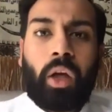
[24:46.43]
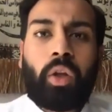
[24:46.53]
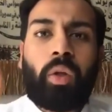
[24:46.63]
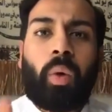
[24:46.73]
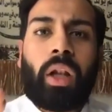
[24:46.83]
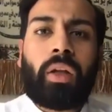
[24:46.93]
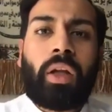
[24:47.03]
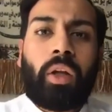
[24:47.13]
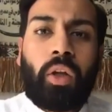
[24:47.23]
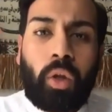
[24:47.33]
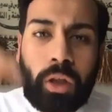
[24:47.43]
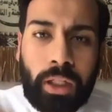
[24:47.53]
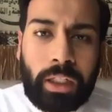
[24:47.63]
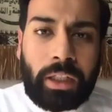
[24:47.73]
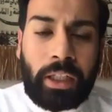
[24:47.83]
Well, look at
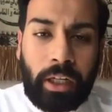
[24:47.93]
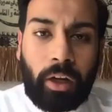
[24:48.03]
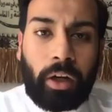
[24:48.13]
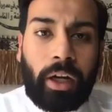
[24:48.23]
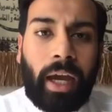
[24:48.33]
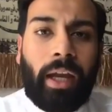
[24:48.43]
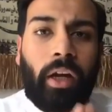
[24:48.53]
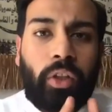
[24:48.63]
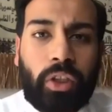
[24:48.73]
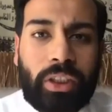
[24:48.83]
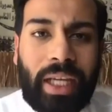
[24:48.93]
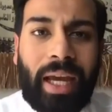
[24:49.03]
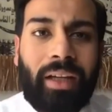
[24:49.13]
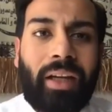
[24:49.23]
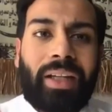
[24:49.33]
it here and
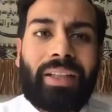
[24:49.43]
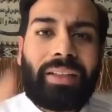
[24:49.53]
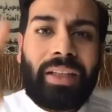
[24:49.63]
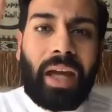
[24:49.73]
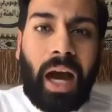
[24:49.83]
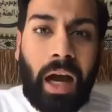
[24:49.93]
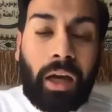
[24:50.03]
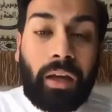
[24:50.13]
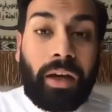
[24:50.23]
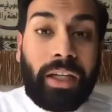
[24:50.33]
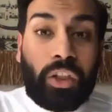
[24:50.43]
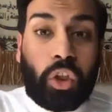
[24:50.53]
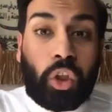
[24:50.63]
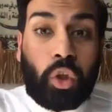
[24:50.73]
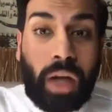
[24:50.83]
understand that the akhirah is
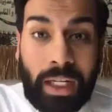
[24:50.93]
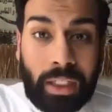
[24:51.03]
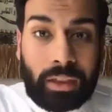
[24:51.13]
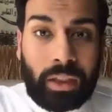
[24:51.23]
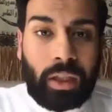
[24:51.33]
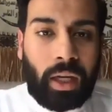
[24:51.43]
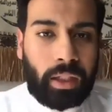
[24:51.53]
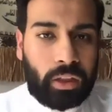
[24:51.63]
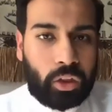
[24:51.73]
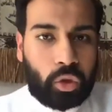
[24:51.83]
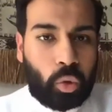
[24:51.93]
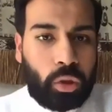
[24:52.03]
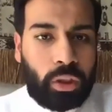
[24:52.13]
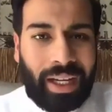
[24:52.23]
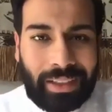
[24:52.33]
credit and this
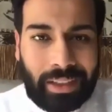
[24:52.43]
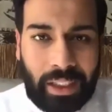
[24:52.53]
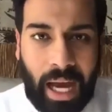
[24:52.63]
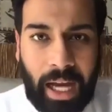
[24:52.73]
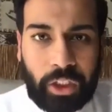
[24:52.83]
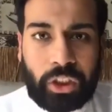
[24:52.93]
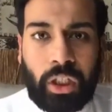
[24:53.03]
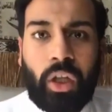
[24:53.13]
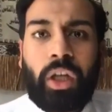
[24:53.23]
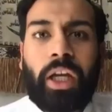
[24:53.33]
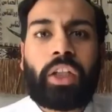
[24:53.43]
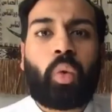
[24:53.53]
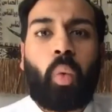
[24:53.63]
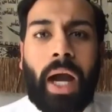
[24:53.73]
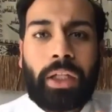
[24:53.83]
dunya is cash. It's
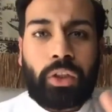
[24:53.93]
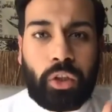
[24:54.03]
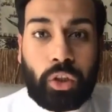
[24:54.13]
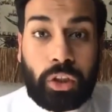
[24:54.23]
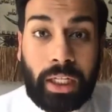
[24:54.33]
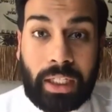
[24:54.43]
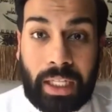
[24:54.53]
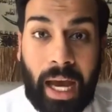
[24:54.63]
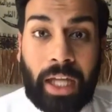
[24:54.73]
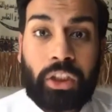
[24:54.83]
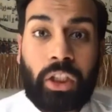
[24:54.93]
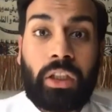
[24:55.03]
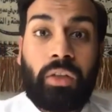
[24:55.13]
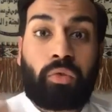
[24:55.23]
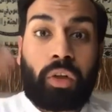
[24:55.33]
wiser to take cash and
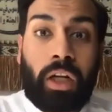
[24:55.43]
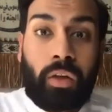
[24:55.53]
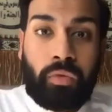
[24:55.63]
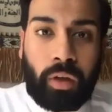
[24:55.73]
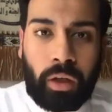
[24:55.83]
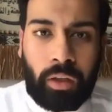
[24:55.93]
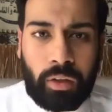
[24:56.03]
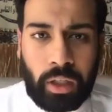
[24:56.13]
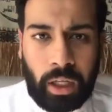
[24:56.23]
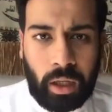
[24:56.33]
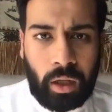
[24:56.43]
leave credit for another day.